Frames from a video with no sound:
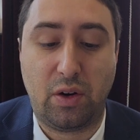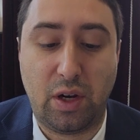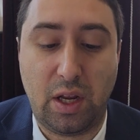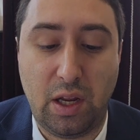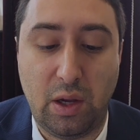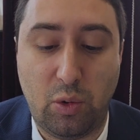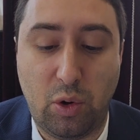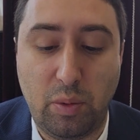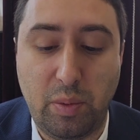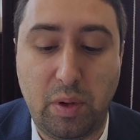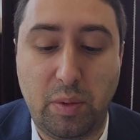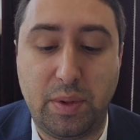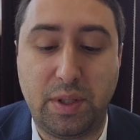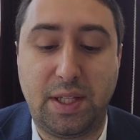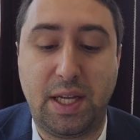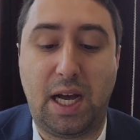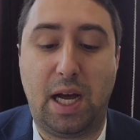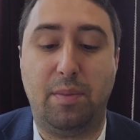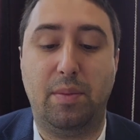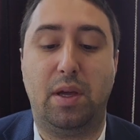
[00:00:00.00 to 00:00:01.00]
and it would be
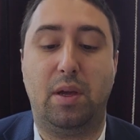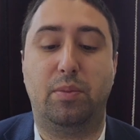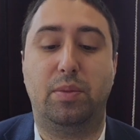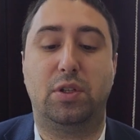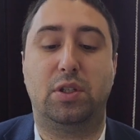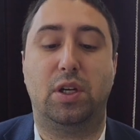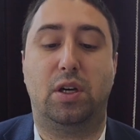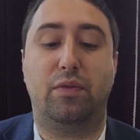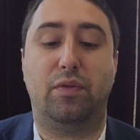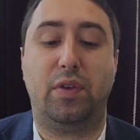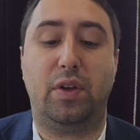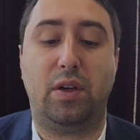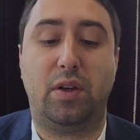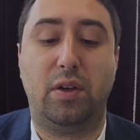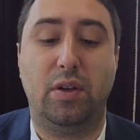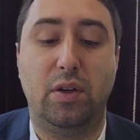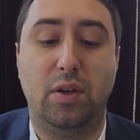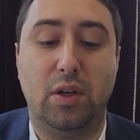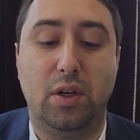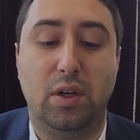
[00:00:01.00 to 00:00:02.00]
matame b'safek.
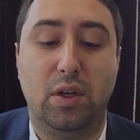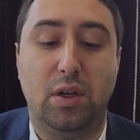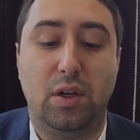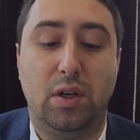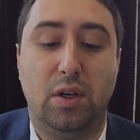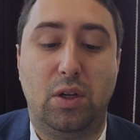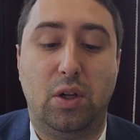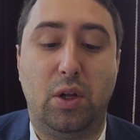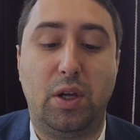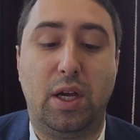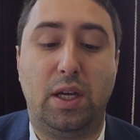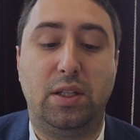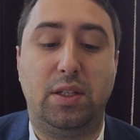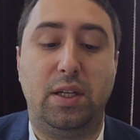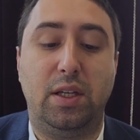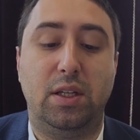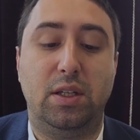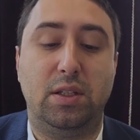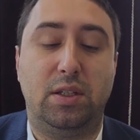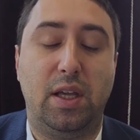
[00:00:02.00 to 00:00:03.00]
Well,
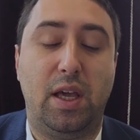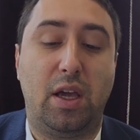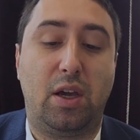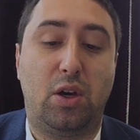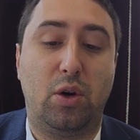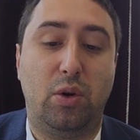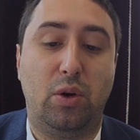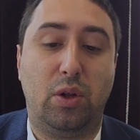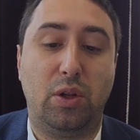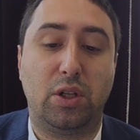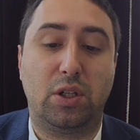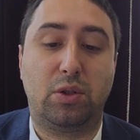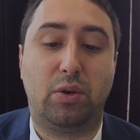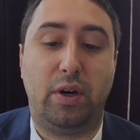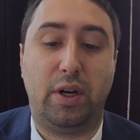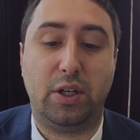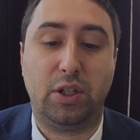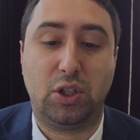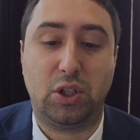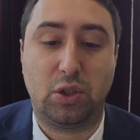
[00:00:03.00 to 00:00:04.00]
yadin and teiku, and all these
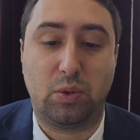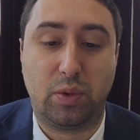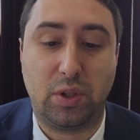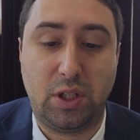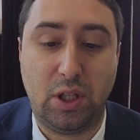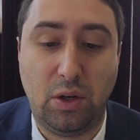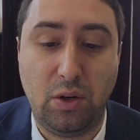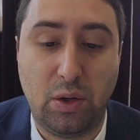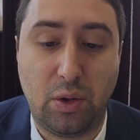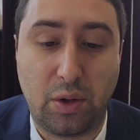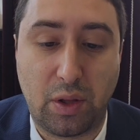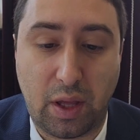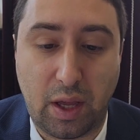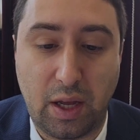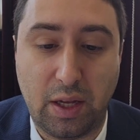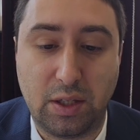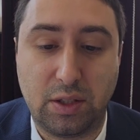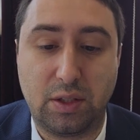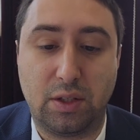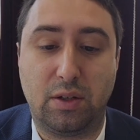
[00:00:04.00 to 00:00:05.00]
questions we don't know the
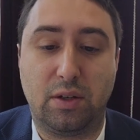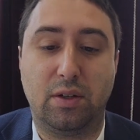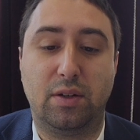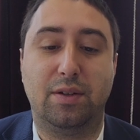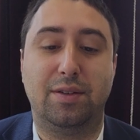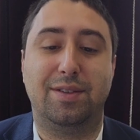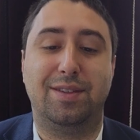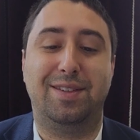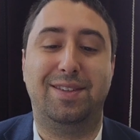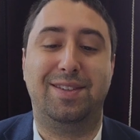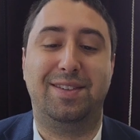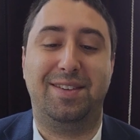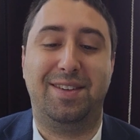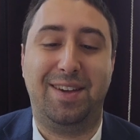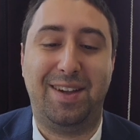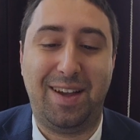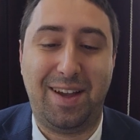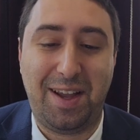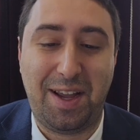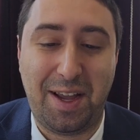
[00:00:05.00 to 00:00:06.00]
answer,
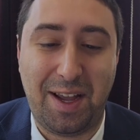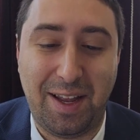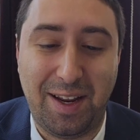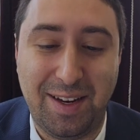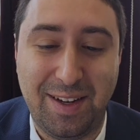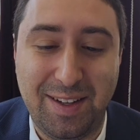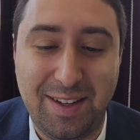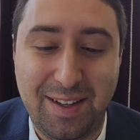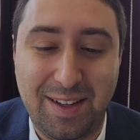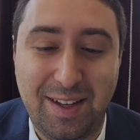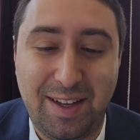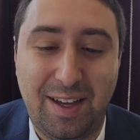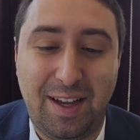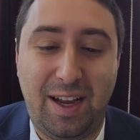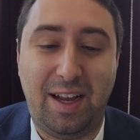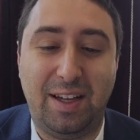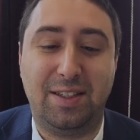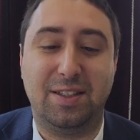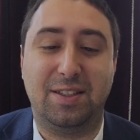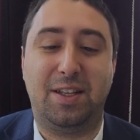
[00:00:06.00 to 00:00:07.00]
and
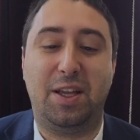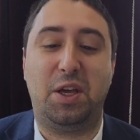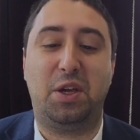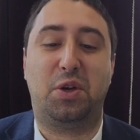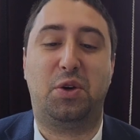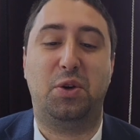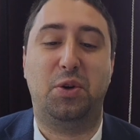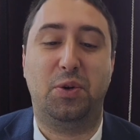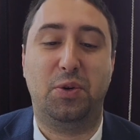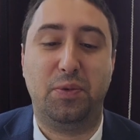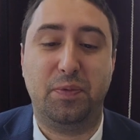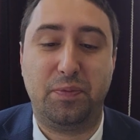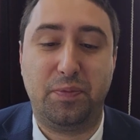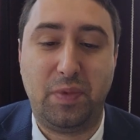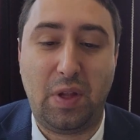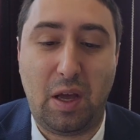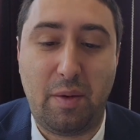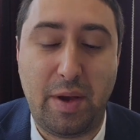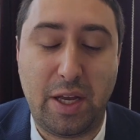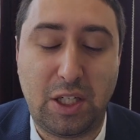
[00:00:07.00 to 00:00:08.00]
it's a teiku.
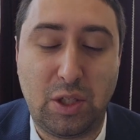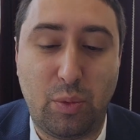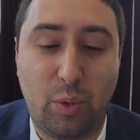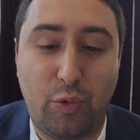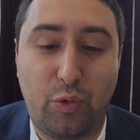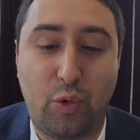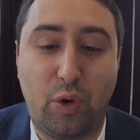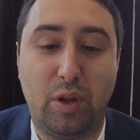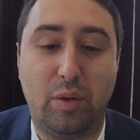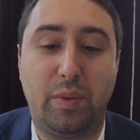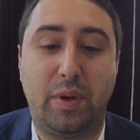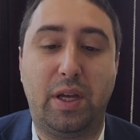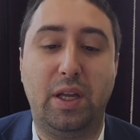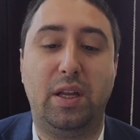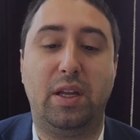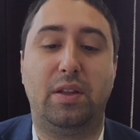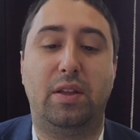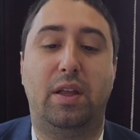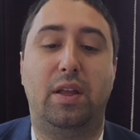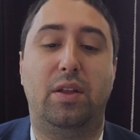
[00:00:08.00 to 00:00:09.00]
I mentioned before at the
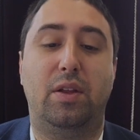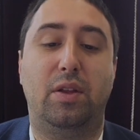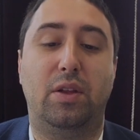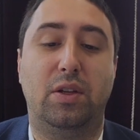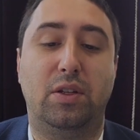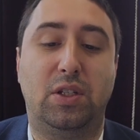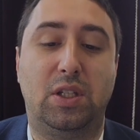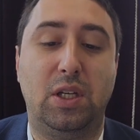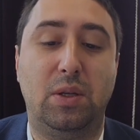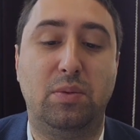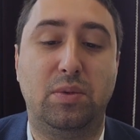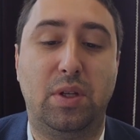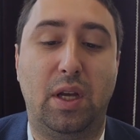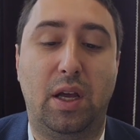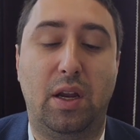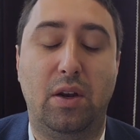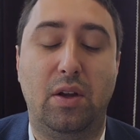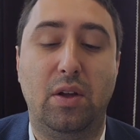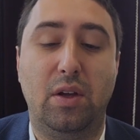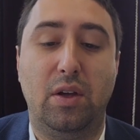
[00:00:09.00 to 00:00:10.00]
beginning that it seems
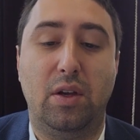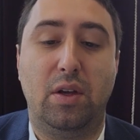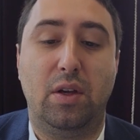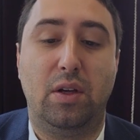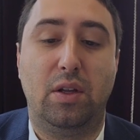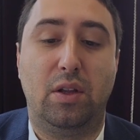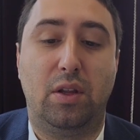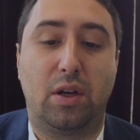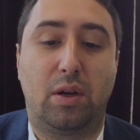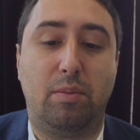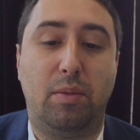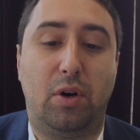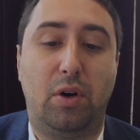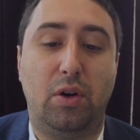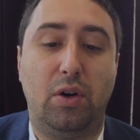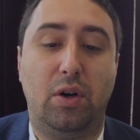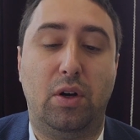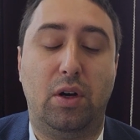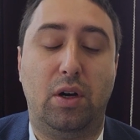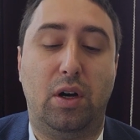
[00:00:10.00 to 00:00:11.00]
that the
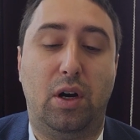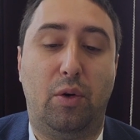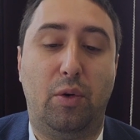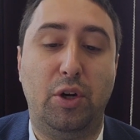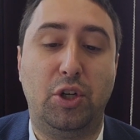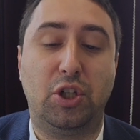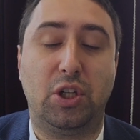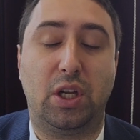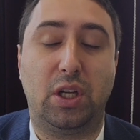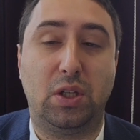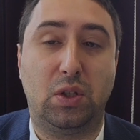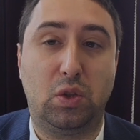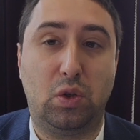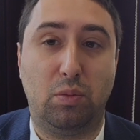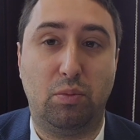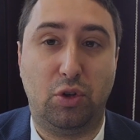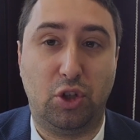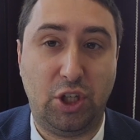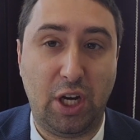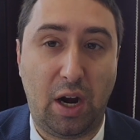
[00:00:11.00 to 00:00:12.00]
Gemara originally
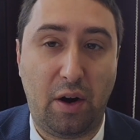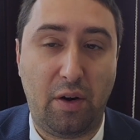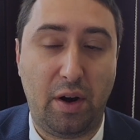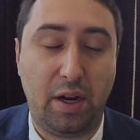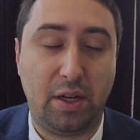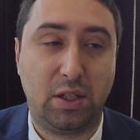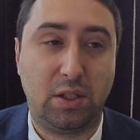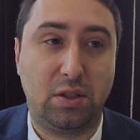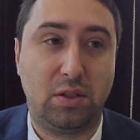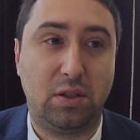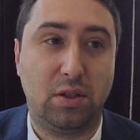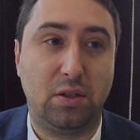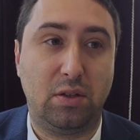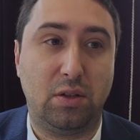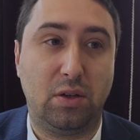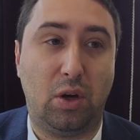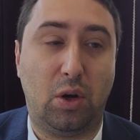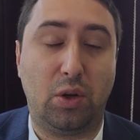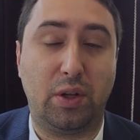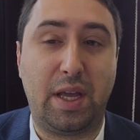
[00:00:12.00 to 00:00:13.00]
assumed sheretz
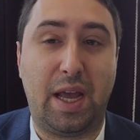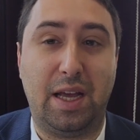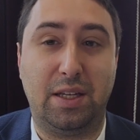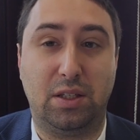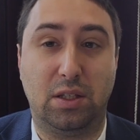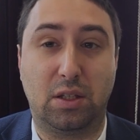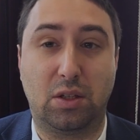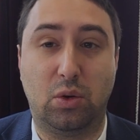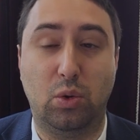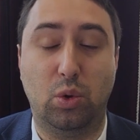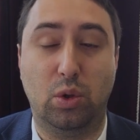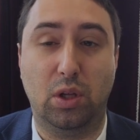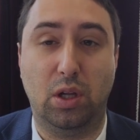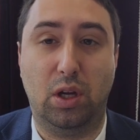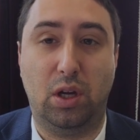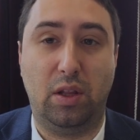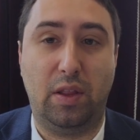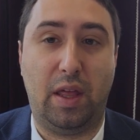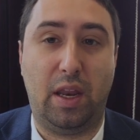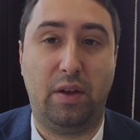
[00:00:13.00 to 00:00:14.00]
only has this
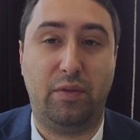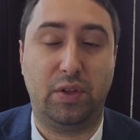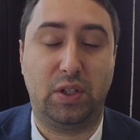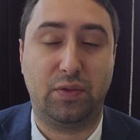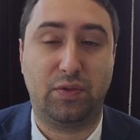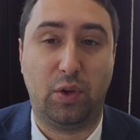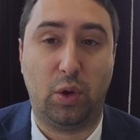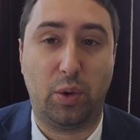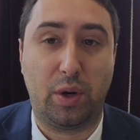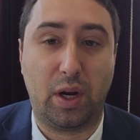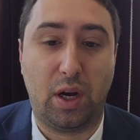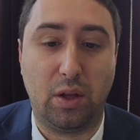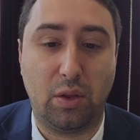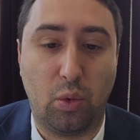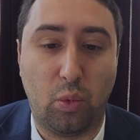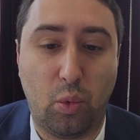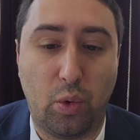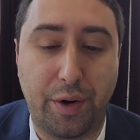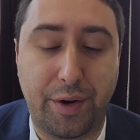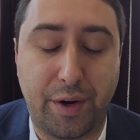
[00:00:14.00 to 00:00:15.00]
kula, that if it's floating on the
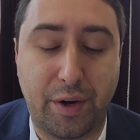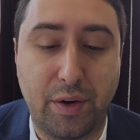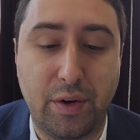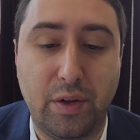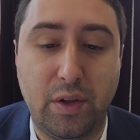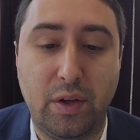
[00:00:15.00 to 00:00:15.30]
water,